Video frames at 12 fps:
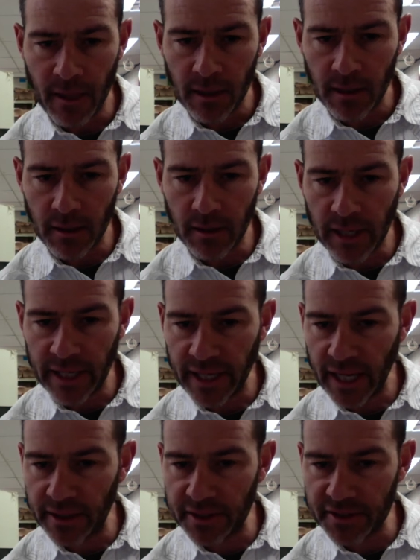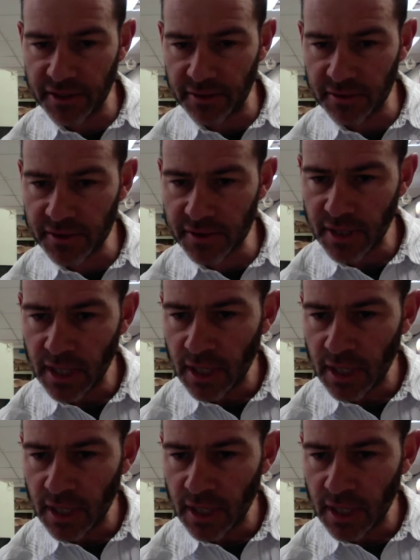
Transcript: All right, howdy students.